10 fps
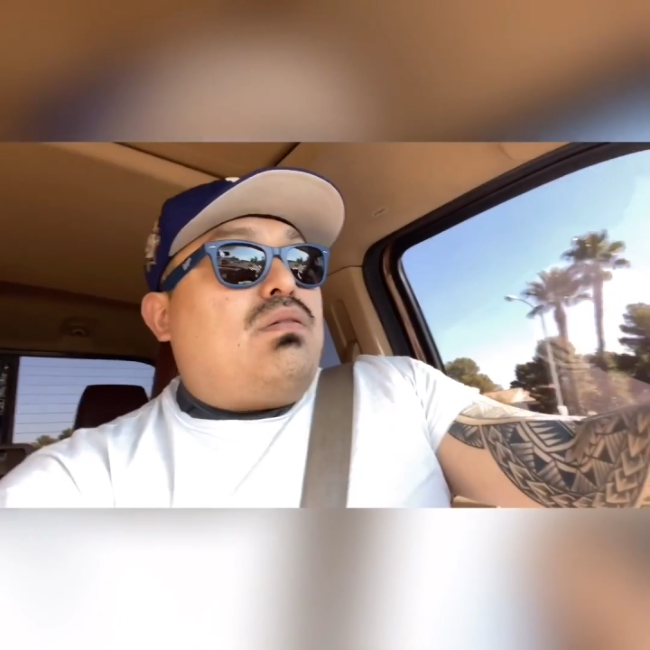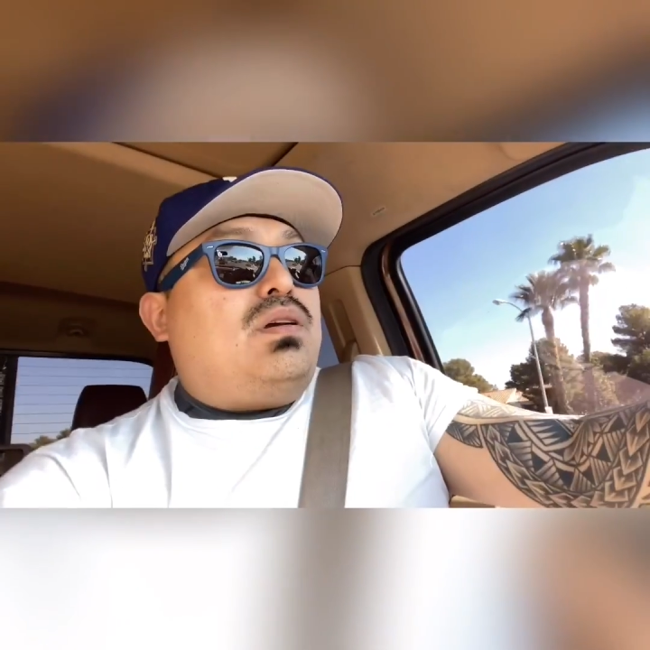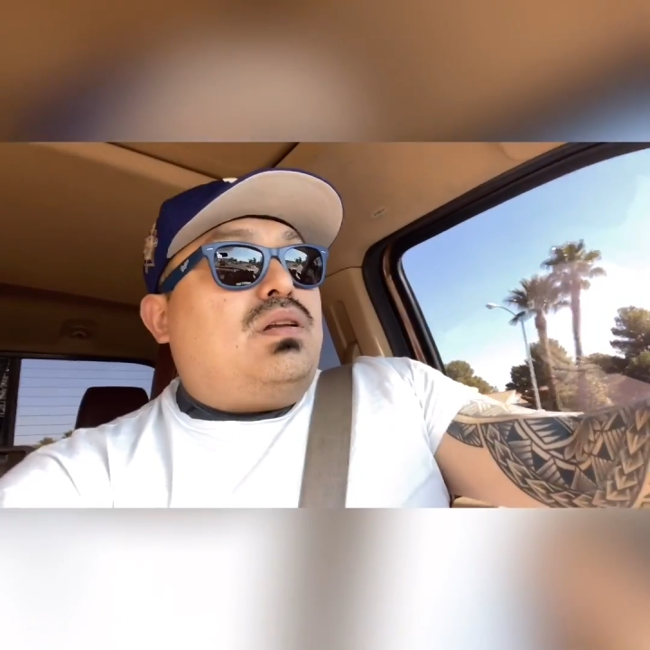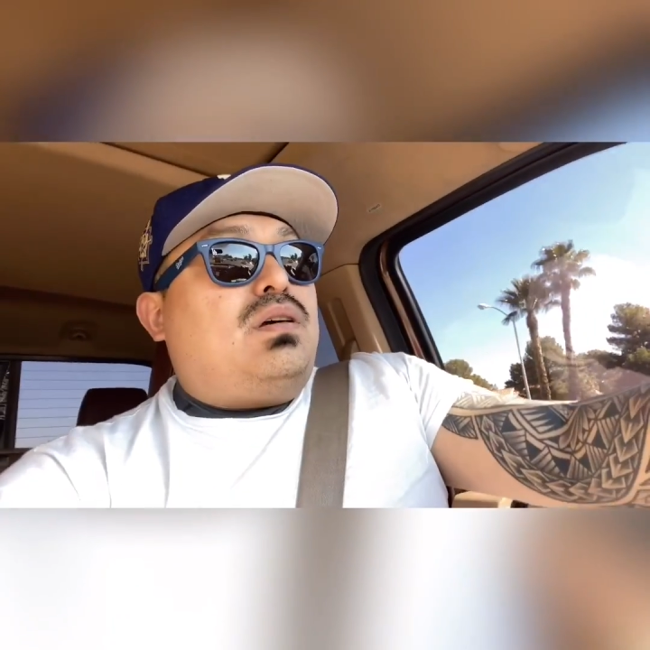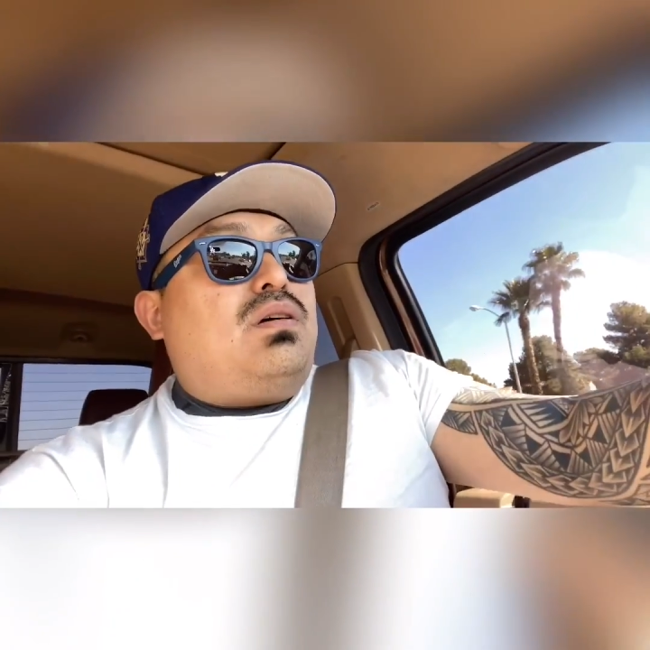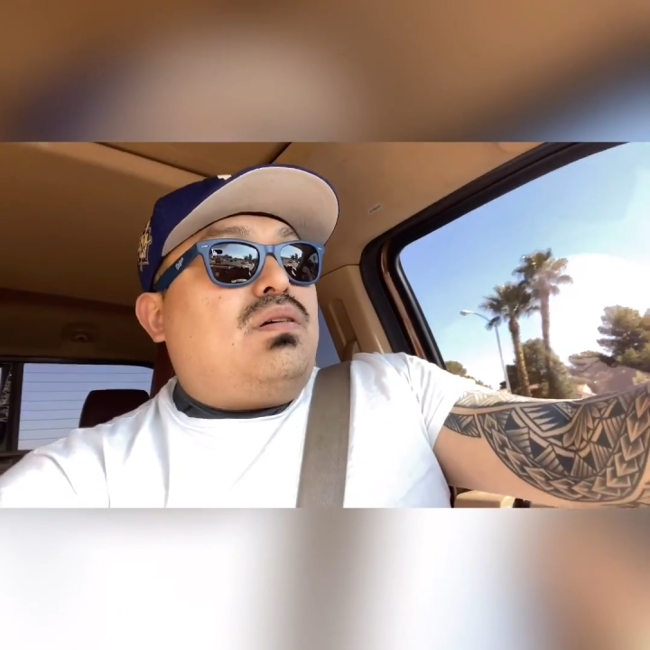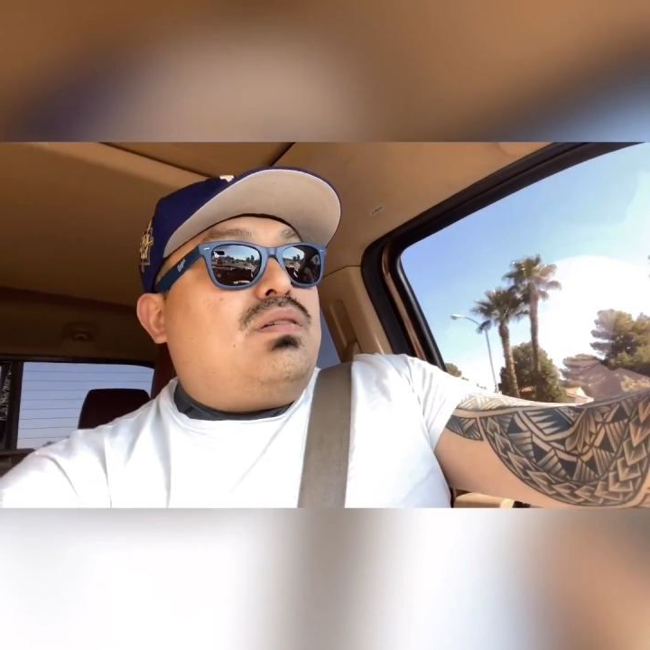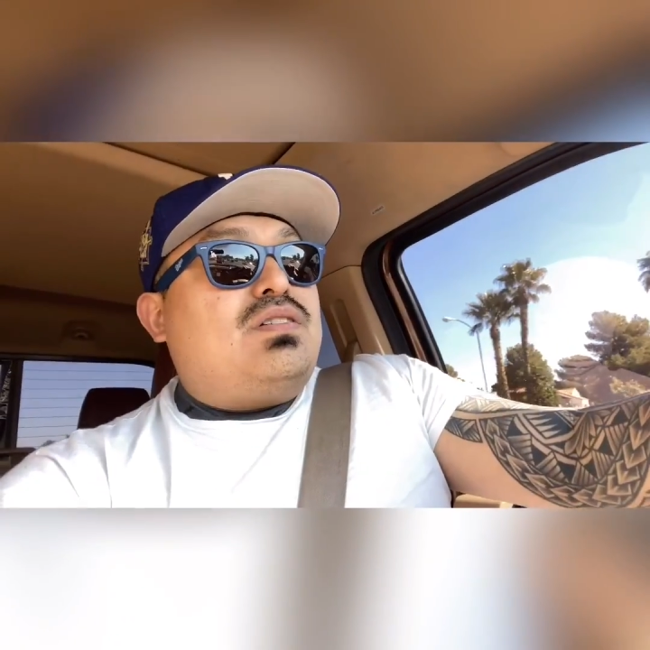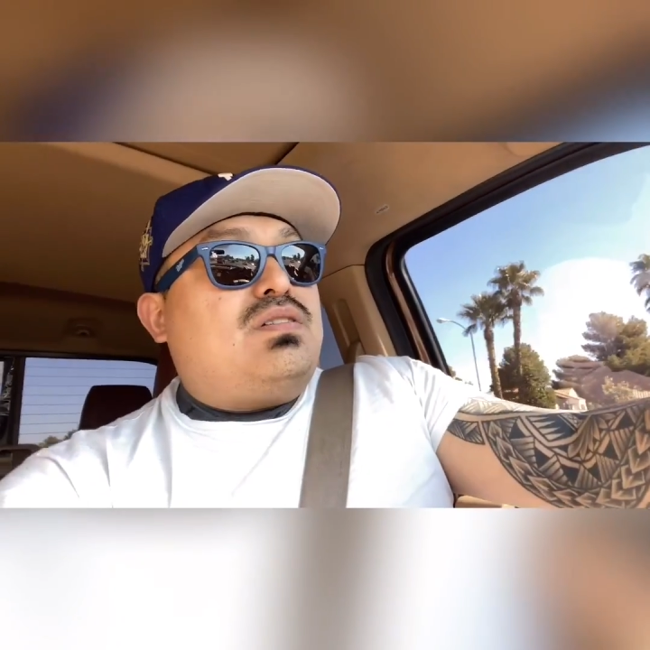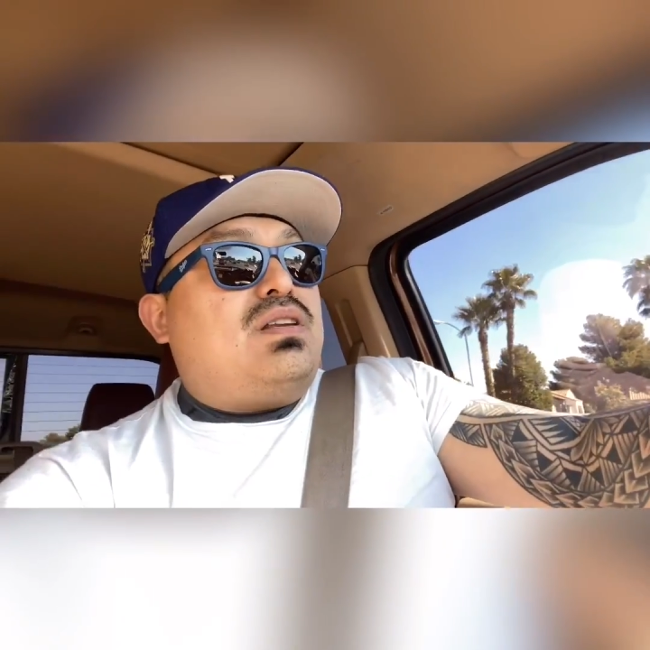you know.
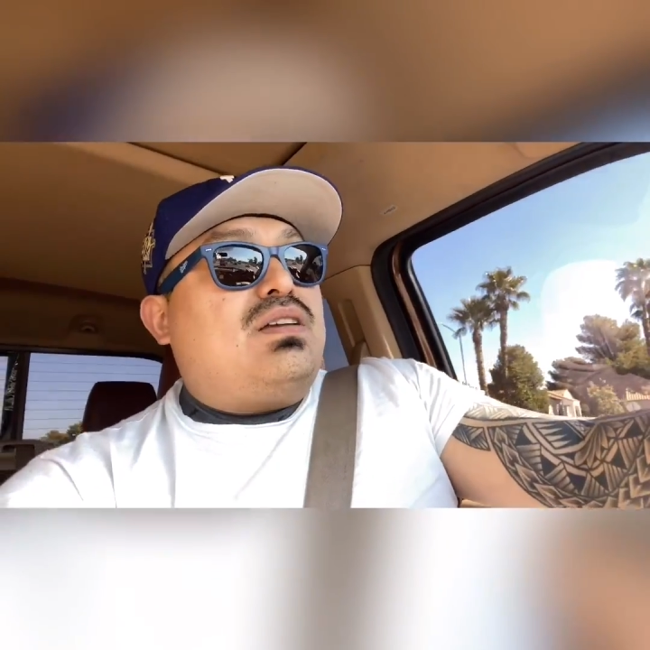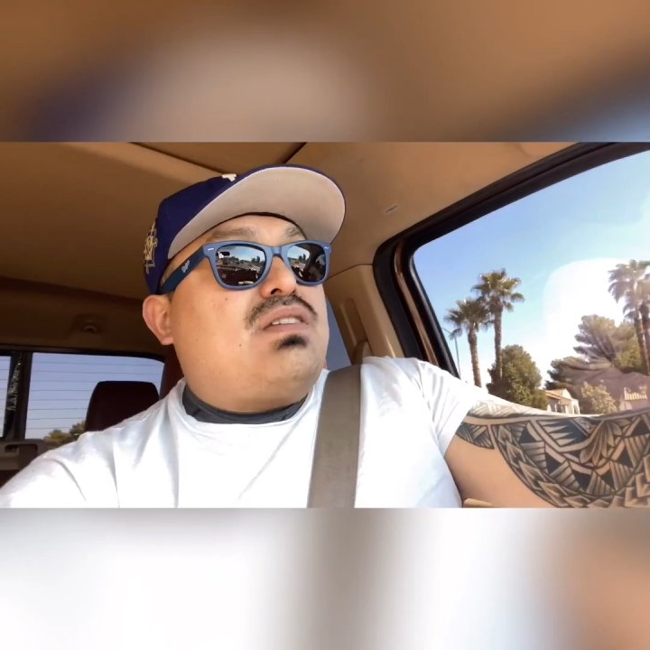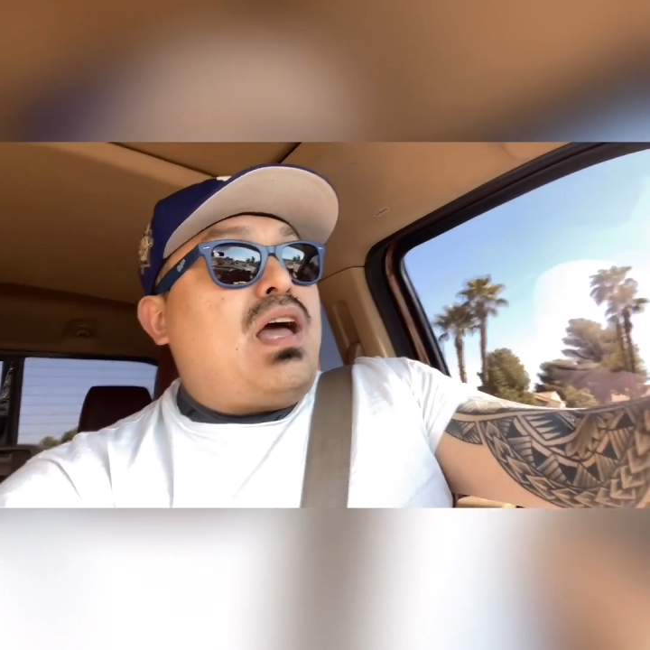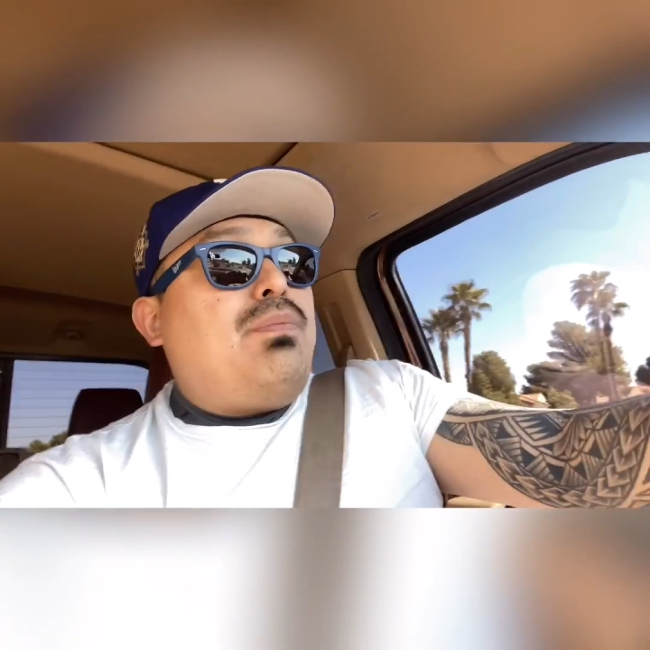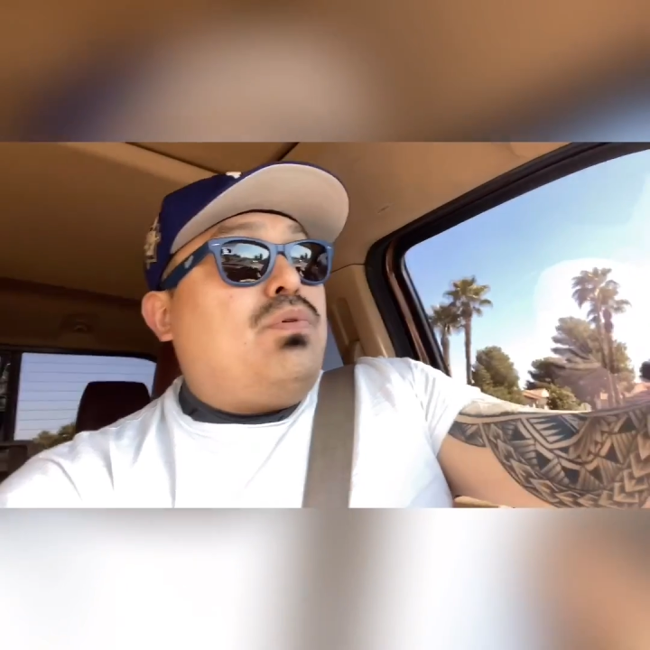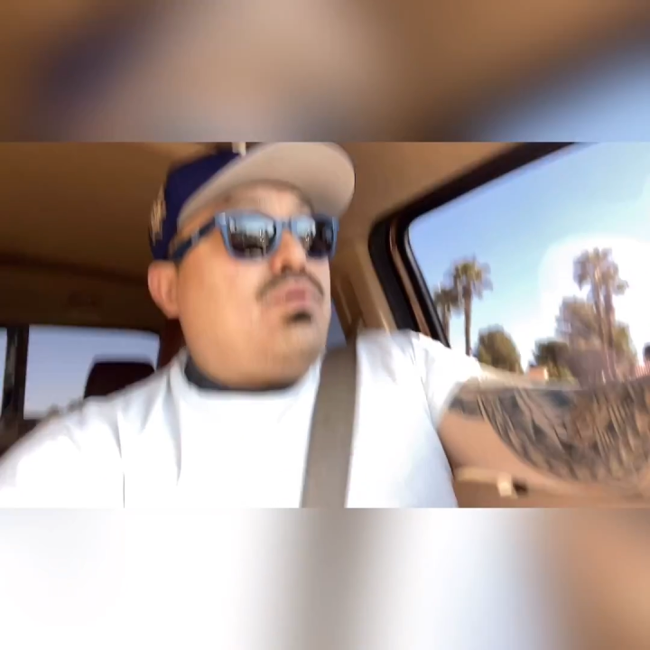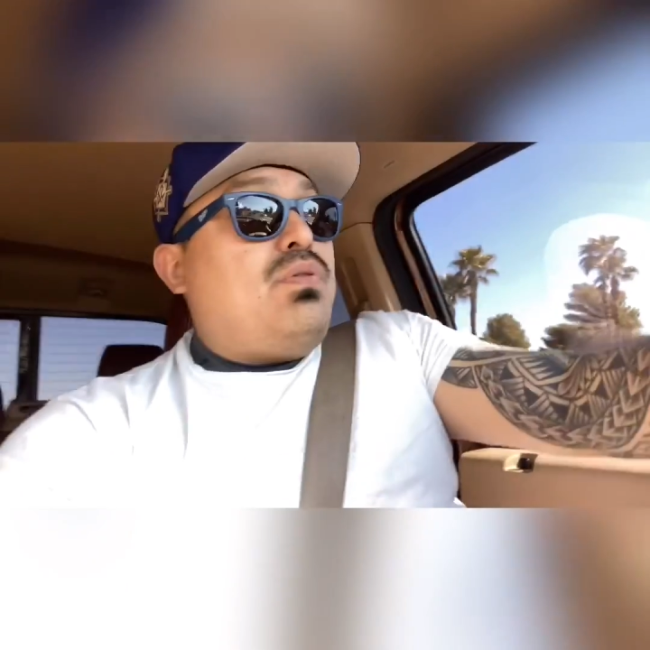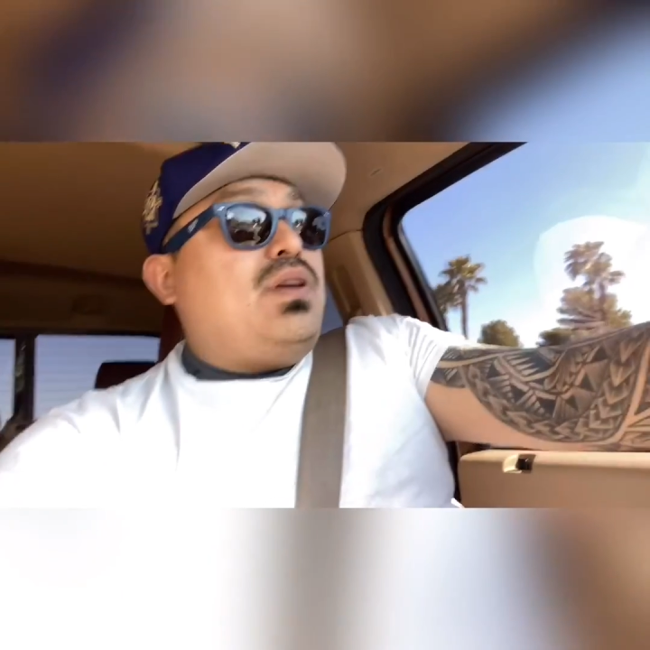Just an example.